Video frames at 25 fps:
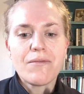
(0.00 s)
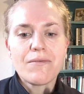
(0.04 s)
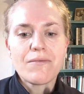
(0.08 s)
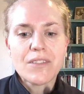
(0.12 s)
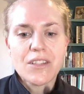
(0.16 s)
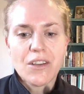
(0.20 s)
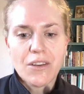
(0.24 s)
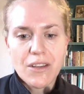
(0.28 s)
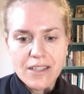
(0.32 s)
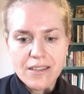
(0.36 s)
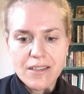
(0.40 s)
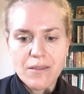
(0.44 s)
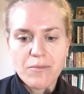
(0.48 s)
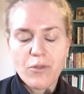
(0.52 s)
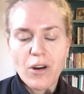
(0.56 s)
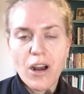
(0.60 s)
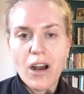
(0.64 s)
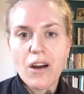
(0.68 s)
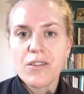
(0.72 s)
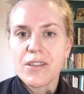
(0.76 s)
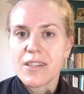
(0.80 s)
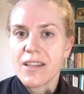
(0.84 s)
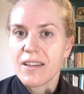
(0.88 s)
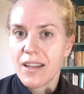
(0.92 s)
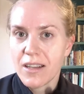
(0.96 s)
So eastern
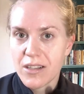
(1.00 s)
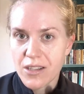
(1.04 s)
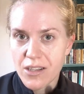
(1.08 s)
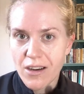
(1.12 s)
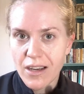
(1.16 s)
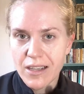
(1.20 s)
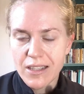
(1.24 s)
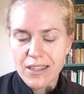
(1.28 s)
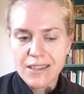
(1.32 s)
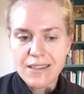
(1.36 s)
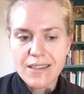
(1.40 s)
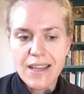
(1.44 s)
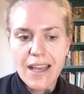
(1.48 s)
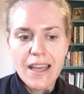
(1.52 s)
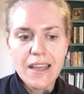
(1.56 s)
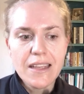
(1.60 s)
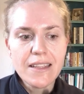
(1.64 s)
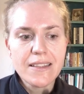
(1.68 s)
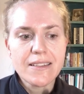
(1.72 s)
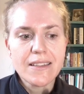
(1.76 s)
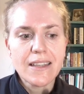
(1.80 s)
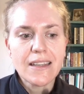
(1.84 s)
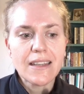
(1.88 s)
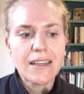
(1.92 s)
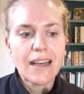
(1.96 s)
browns and then tiger
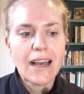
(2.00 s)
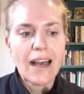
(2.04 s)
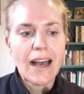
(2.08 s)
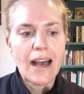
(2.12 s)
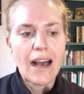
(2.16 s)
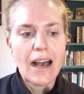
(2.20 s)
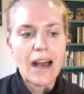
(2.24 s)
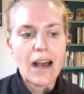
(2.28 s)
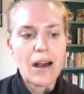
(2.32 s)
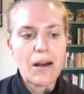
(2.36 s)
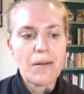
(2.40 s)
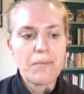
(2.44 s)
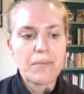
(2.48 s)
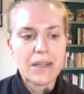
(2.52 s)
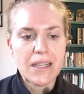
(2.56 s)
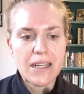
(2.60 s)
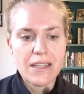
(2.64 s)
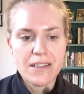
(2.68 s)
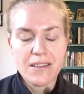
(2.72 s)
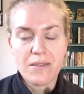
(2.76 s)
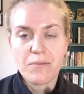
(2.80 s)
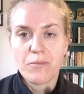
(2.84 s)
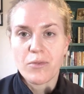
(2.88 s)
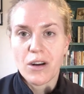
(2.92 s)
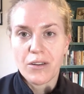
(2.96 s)
snakes. But
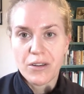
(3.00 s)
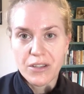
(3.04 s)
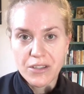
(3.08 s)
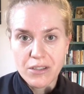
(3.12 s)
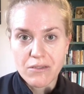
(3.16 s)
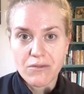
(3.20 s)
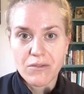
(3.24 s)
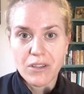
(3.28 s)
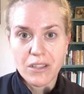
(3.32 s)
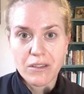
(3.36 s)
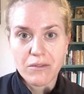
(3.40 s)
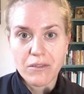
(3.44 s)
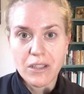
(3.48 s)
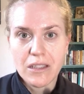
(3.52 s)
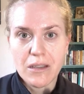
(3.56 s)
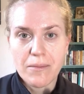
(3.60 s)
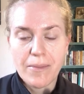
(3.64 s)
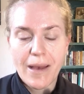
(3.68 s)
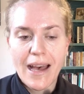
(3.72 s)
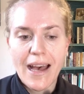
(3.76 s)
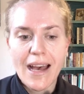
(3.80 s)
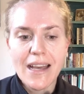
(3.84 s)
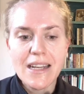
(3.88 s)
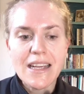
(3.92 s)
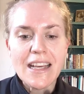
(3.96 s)
eastern brown is really, really
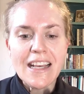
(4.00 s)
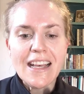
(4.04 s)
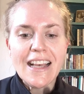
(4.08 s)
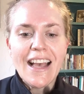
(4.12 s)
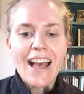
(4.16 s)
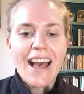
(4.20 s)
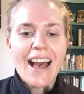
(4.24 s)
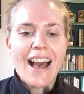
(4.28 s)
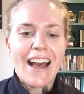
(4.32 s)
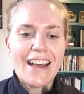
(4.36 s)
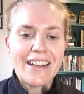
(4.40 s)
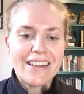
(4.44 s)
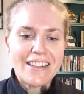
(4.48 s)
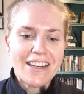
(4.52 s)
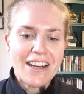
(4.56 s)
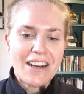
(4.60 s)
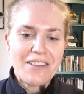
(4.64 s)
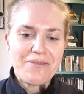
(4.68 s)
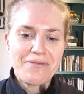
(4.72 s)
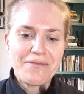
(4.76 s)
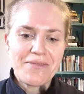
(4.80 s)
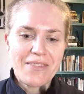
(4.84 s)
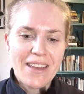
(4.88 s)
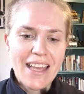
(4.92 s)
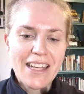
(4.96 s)
bad.
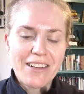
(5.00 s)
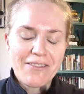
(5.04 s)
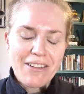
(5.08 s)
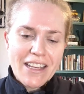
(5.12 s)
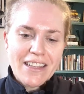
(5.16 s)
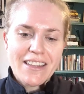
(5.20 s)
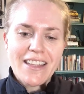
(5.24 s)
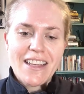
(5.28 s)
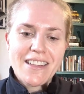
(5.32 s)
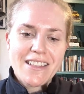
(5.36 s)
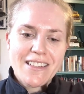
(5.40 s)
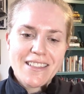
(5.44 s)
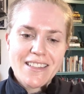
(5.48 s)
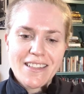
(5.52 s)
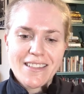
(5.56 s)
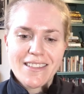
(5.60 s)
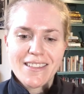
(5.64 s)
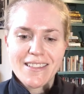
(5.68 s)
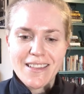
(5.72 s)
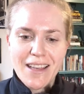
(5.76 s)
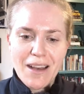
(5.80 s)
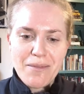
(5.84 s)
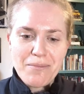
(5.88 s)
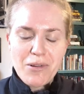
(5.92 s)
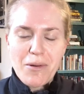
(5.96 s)
And anyway, there's
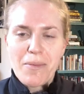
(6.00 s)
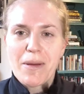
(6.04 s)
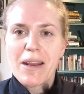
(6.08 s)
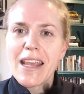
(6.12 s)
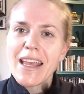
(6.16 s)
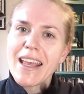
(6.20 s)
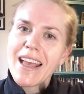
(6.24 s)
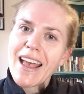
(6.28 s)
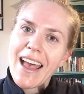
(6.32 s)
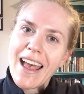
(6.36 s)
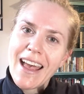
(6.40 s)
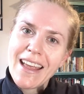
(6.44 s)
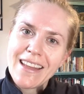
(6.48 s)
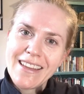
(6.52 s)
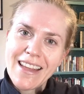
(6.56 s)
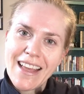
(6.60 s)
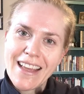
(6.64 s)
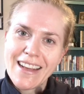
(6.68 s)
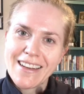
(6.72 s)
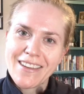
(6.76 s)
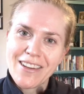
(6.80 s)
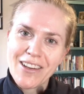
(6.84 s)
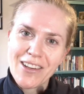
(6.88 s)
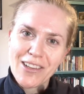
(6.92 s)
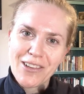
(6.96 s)
this property, and
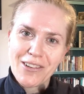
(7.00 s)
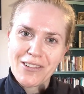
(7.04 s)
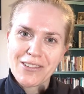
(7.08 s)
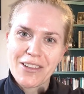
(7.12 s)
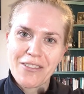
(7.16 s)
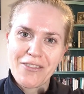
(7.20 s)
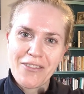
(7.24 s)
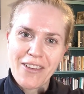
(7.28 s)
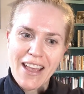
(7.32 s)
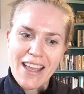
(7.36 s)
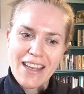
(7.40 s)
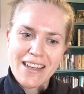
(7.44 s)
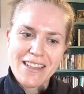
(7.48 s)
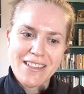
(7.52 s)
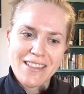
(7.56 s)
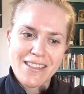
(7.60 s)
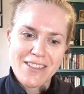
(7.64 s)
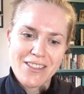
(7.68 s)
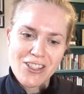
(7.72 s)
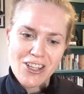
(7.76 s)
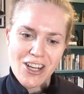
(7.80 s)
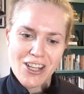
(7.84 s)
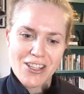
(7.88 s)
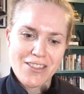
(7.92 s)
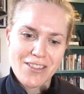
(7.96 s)
then along the
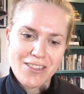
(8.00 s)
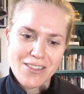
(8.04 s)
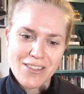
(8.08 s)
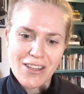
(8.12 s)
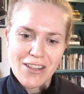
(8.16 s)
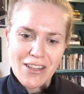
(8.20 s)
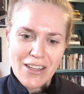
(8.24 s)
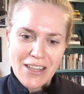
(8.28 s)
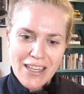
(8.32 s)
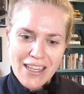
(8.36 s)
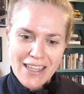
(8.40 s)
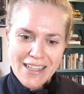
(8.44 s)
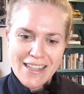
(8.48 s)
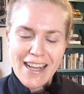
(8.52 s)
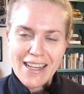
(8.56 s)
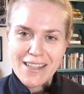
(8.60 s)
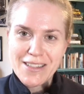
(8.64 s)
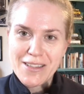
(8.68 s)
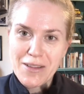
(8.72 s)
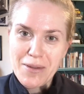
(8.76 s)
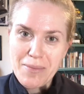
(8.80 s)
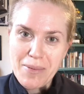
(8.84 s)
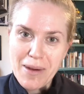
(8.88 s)
fence, just next to the